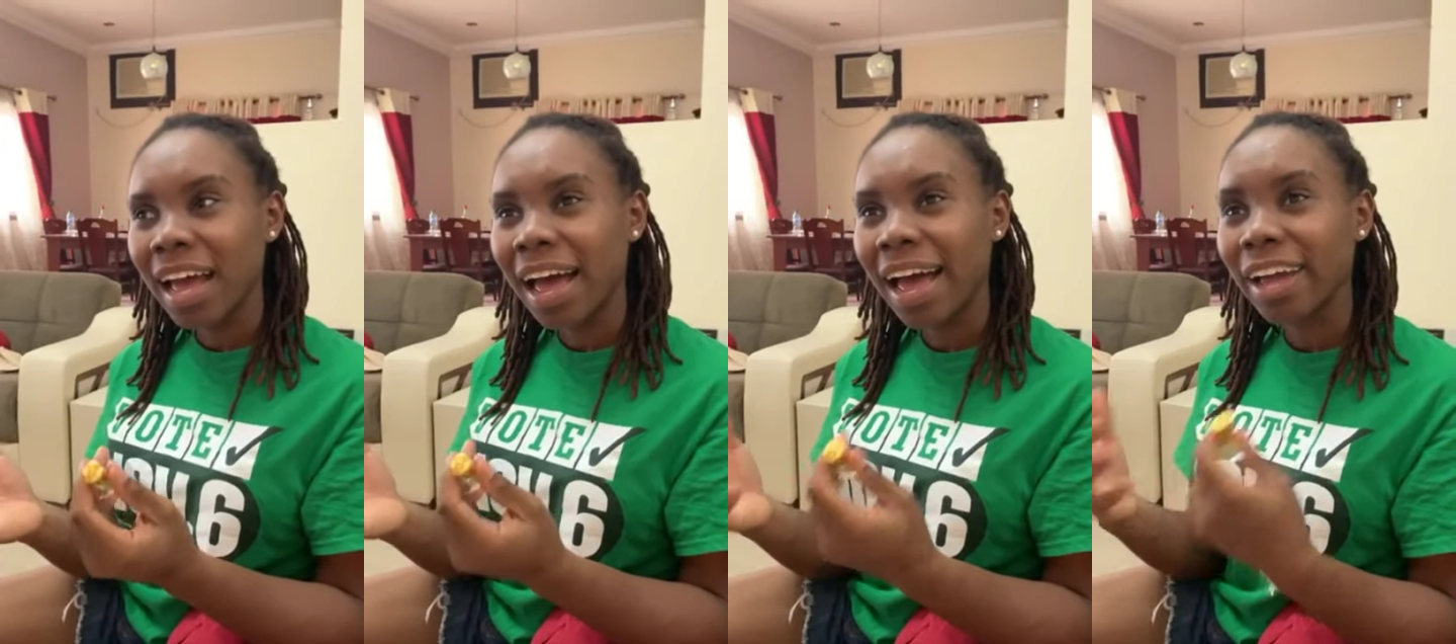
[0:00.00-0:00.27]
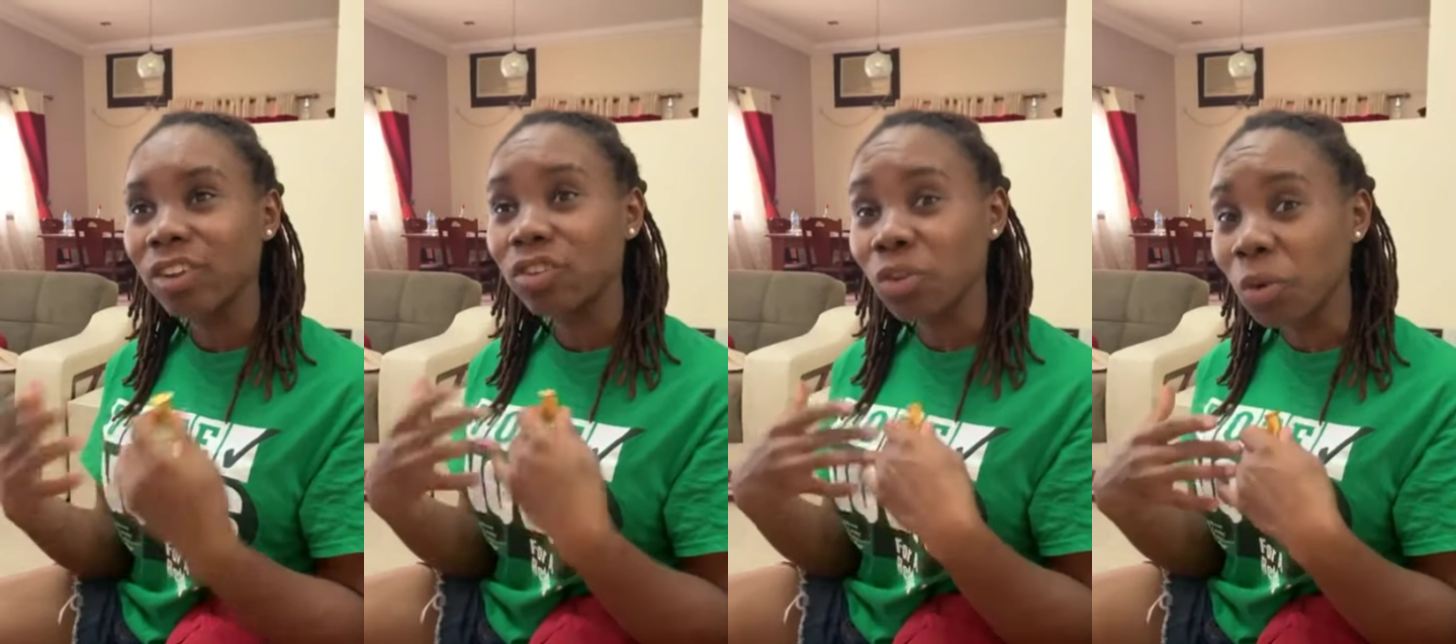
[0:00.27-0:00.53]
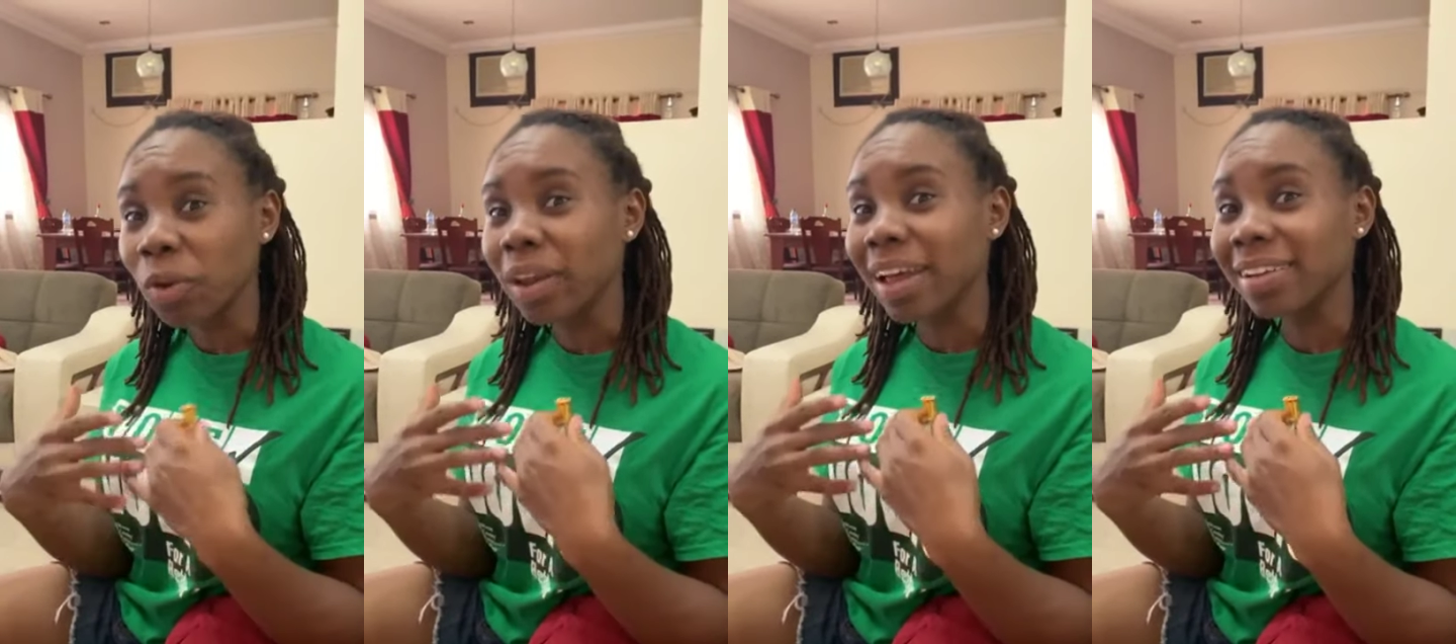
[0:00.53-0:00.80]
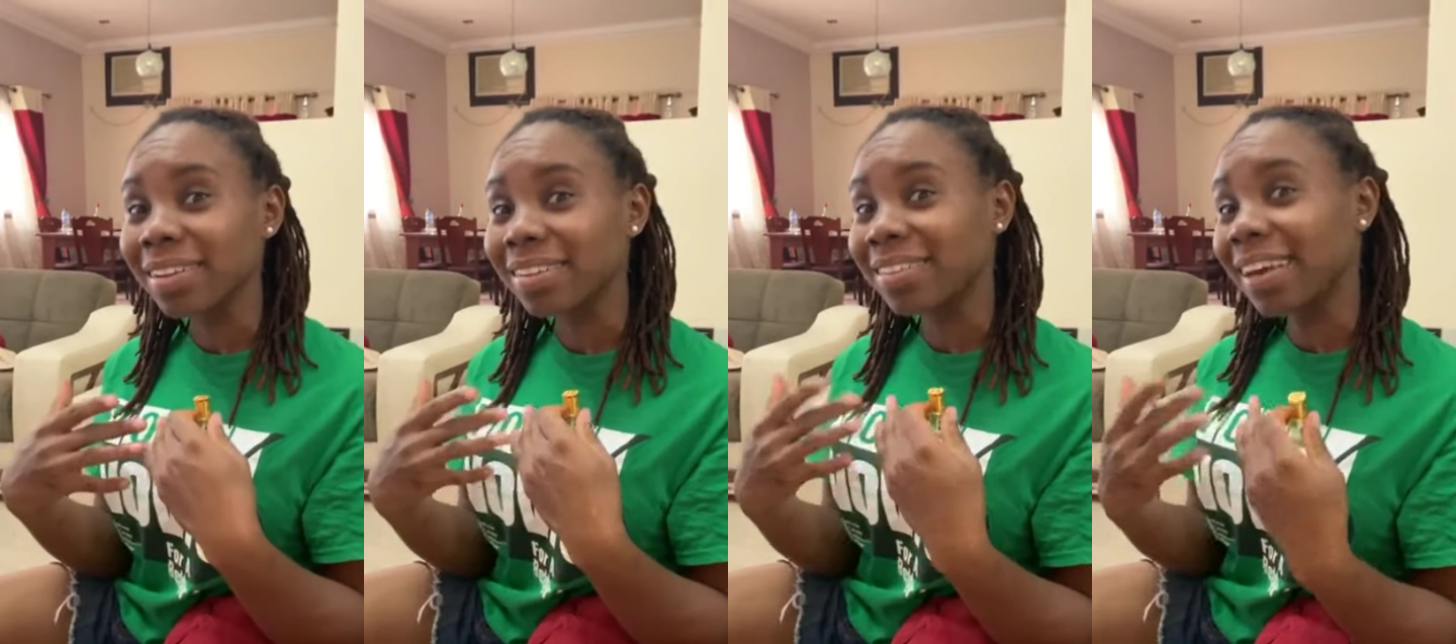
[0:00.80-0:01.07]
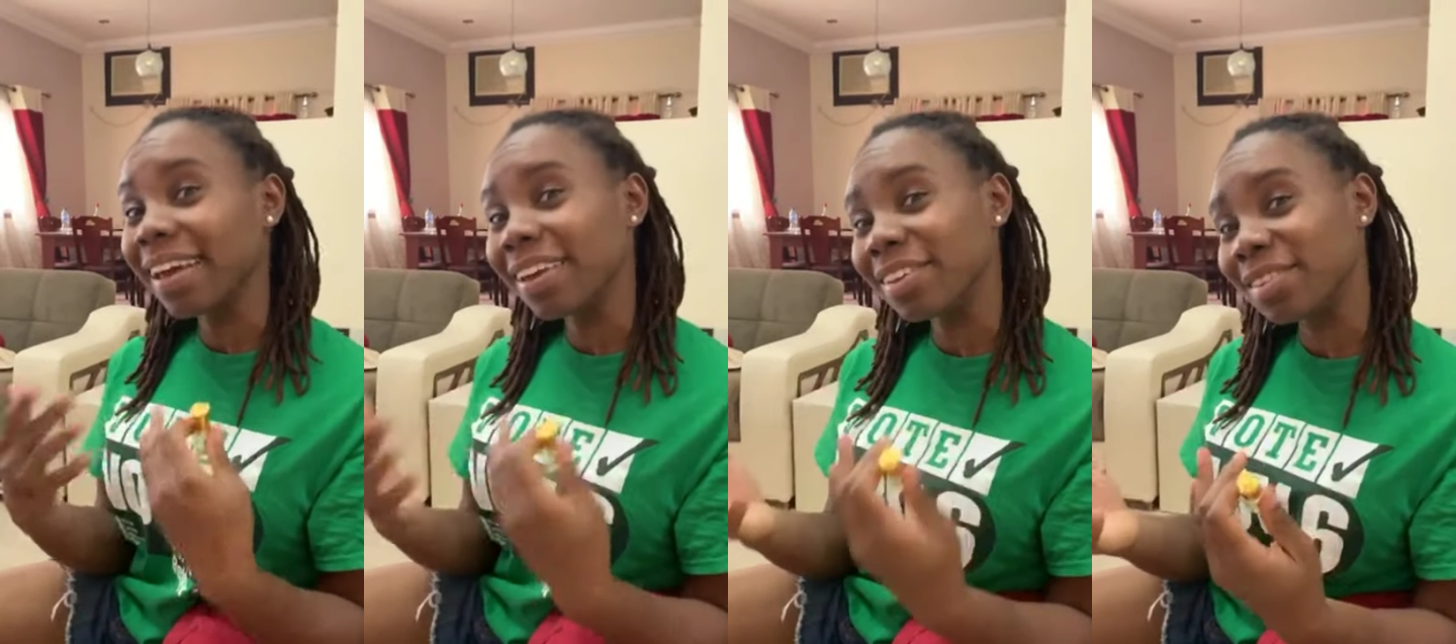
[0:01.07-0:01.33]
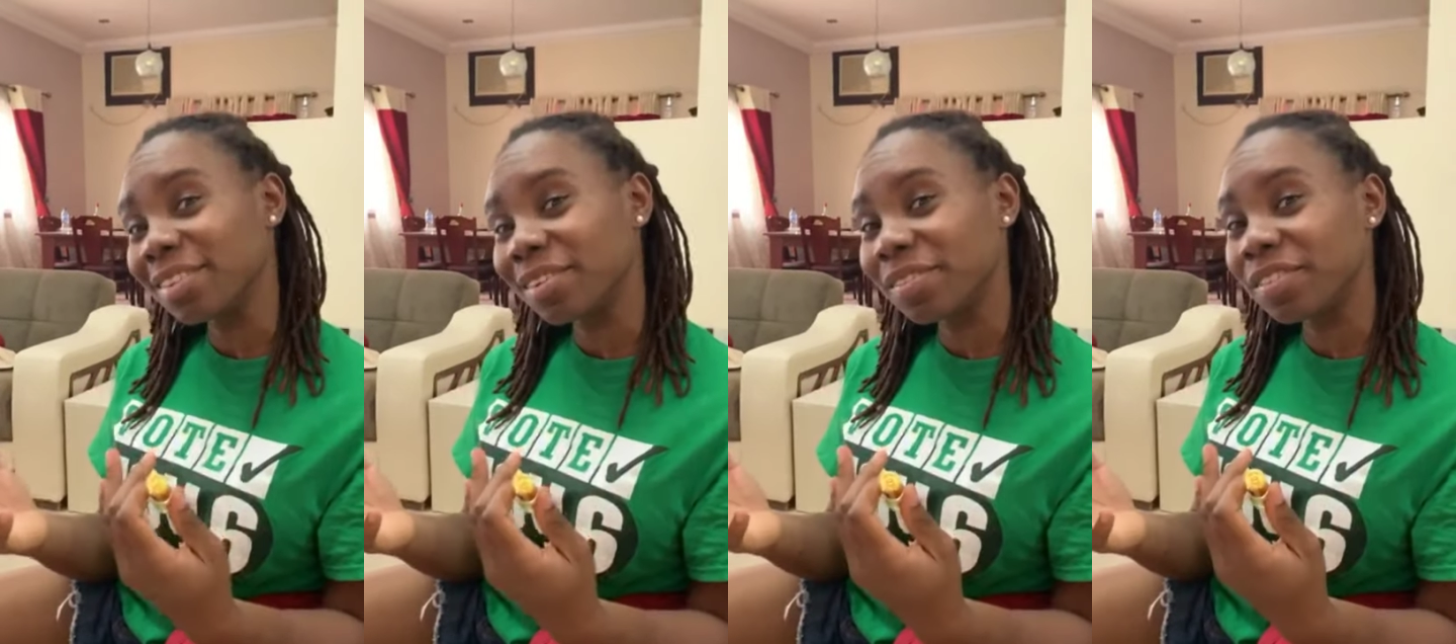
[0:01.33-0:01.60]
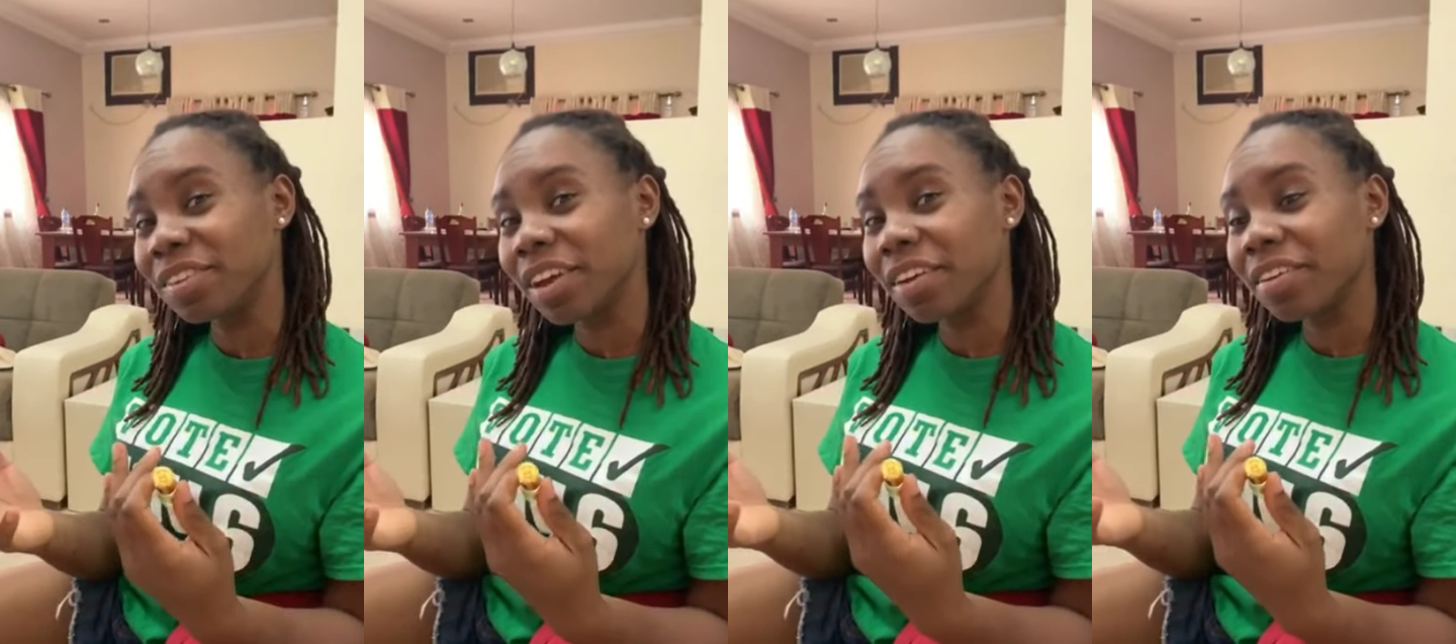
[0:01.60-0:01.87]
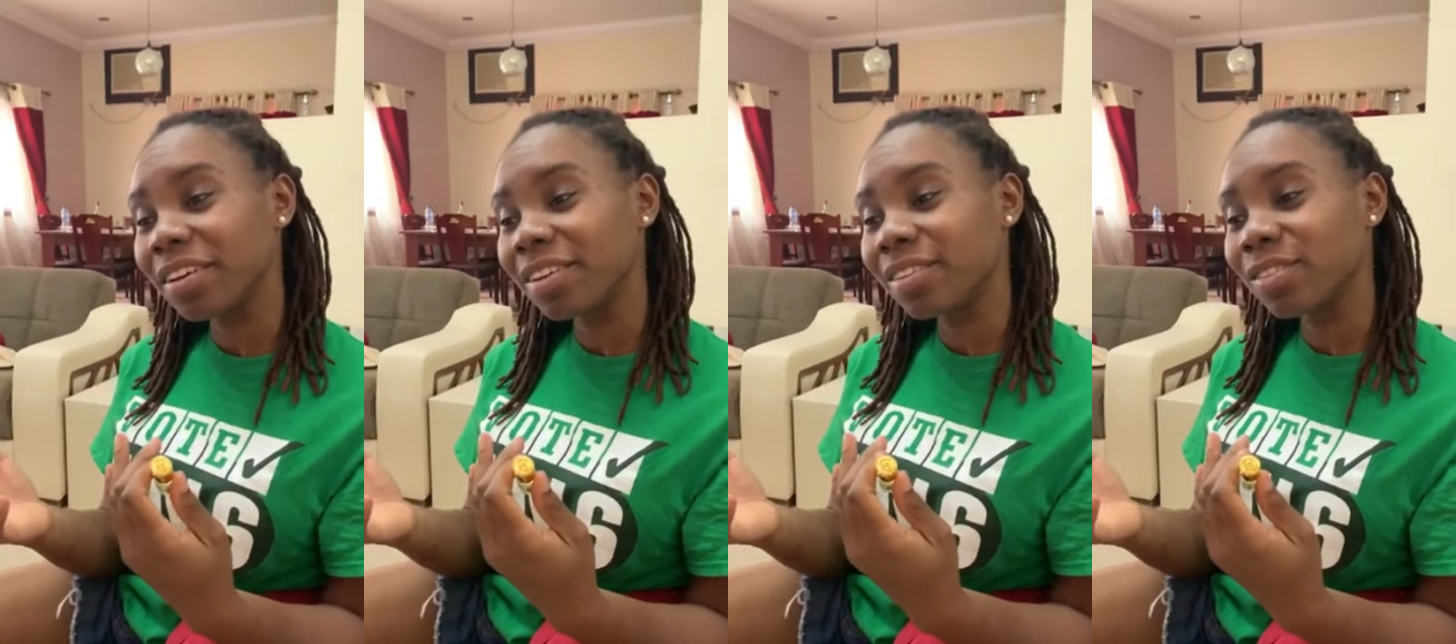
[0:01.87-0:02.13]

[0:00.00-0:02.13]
I don't like the taste of cherry,